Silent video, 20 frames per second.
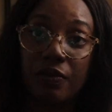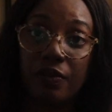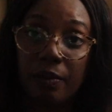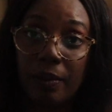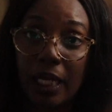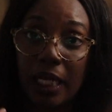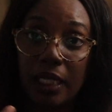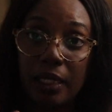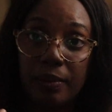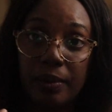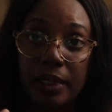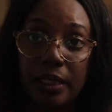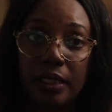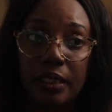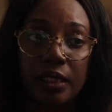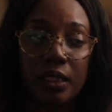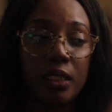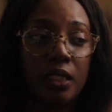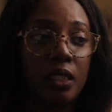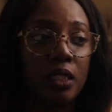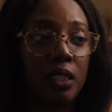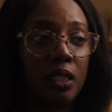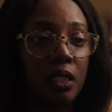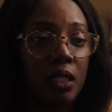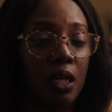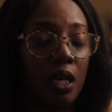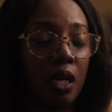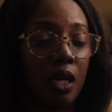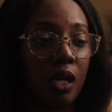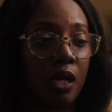for my lips.
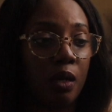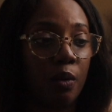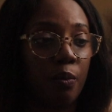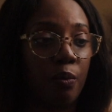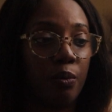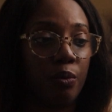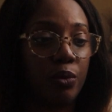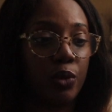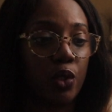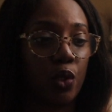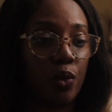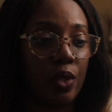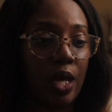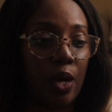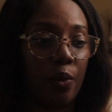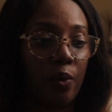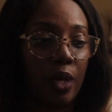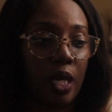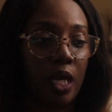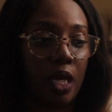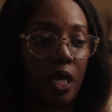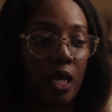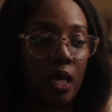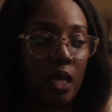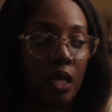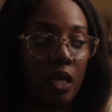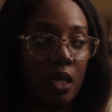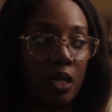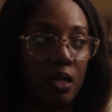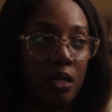So that
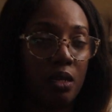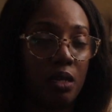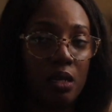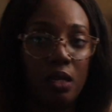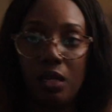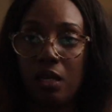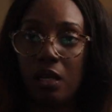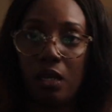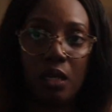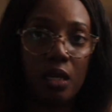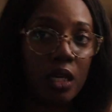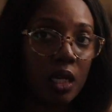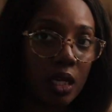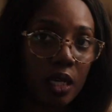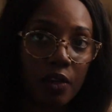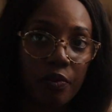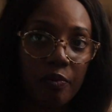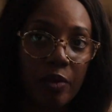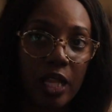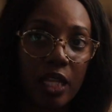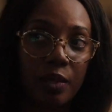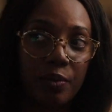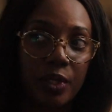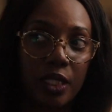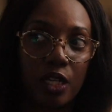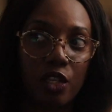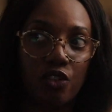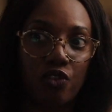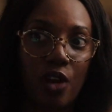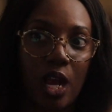way, if my lips
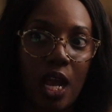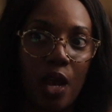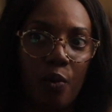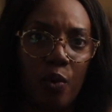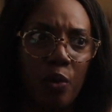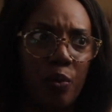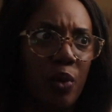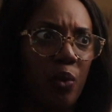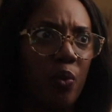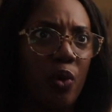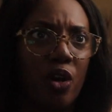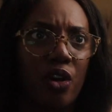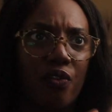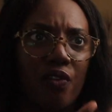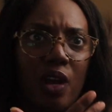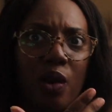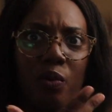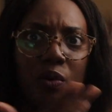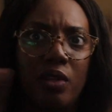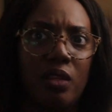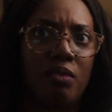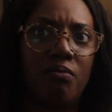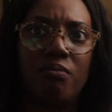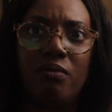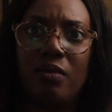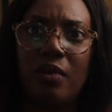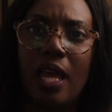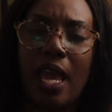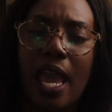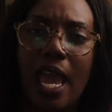get dry, I won't be walking around with
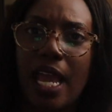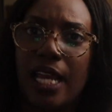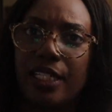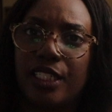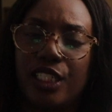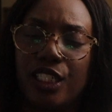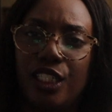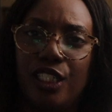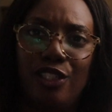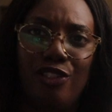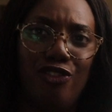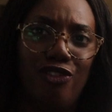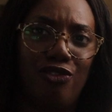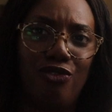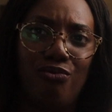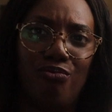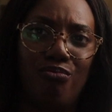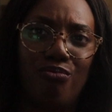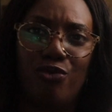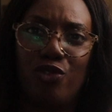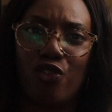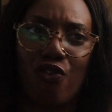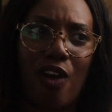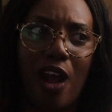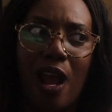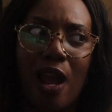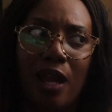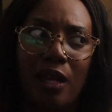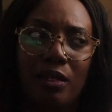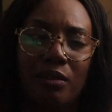ashy,
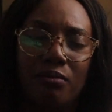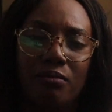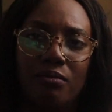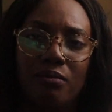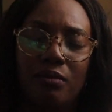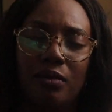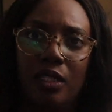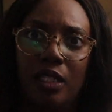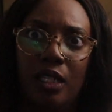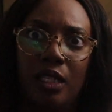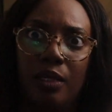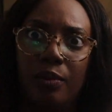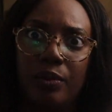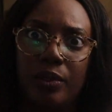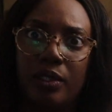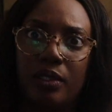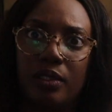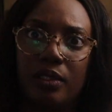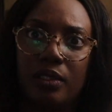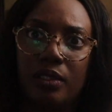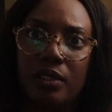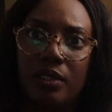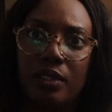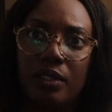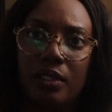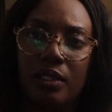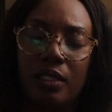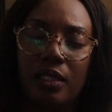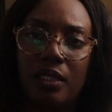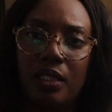dry lips.
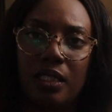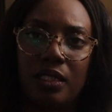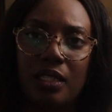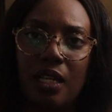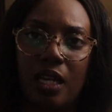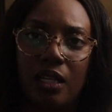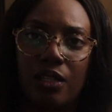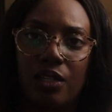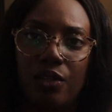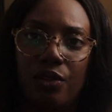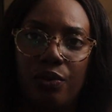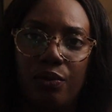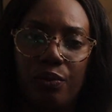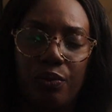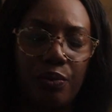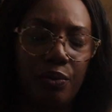That's not cute.